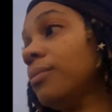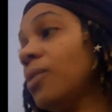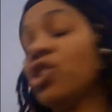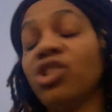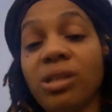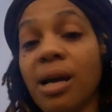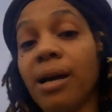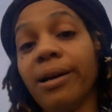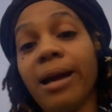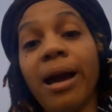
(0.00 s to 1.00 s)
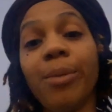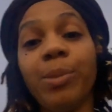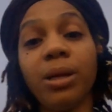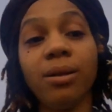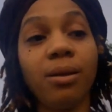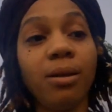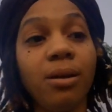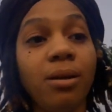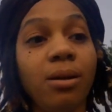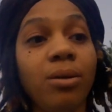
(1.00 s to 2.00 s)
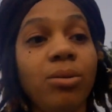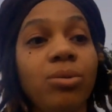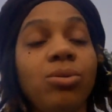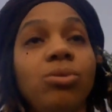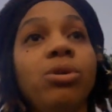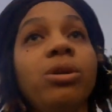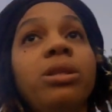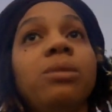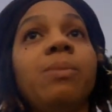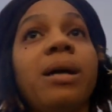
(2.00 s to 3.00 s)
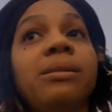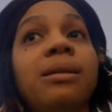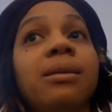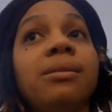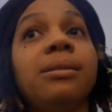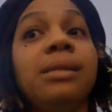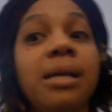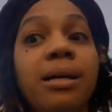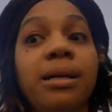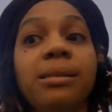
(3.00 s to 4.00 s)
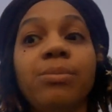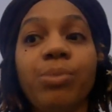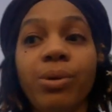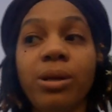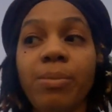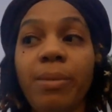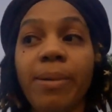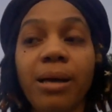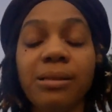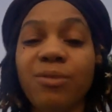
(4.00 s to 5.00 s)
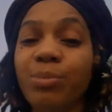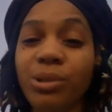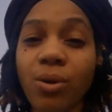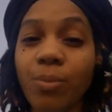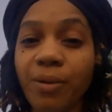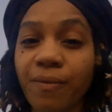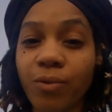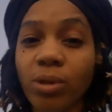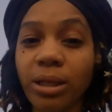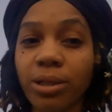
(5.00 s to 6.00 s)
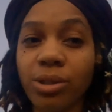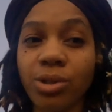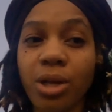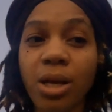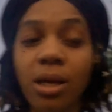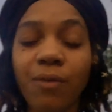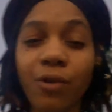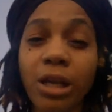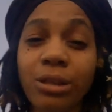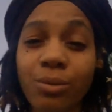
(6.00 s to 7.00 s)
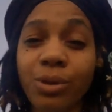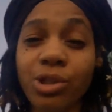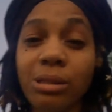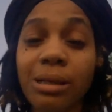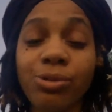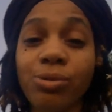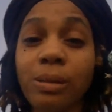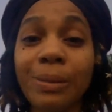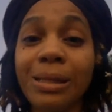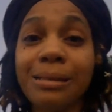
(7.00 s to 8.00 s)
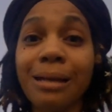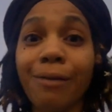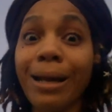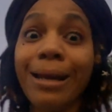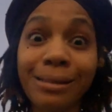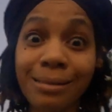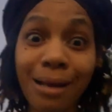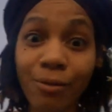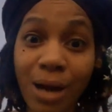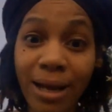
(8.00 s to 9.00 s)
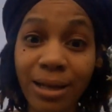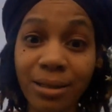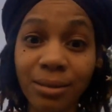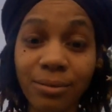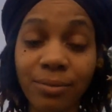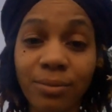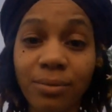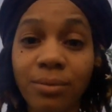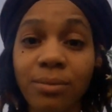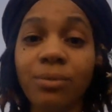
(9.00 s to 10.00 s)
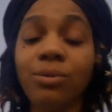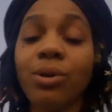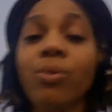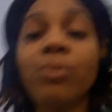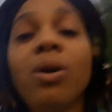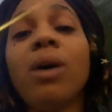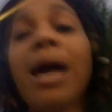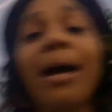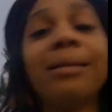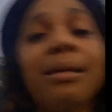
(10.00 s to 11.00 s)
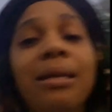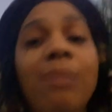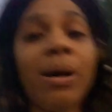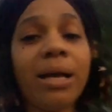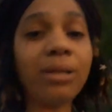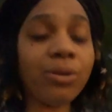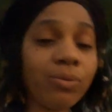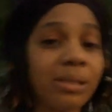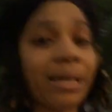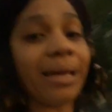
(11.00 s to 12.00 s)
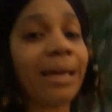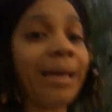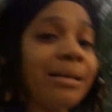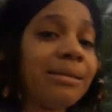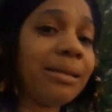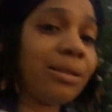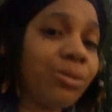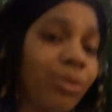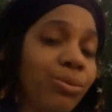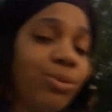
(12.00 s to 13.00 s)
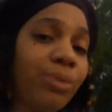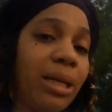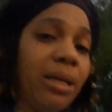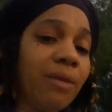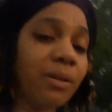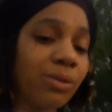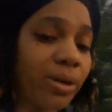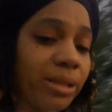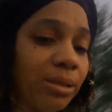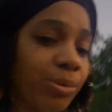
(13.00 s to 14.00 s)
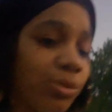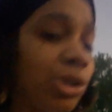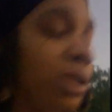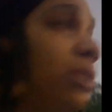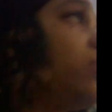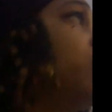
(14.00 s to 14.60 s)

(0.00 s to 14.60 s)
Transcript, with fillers: It's just not going to happen. So during this process, yeah, it's important to be positive, but don't be foolish. If your intuition tells you something is not right, it's not right. Don't ask anybody. Don't second guess it. Don't do any of this crazy bullshit.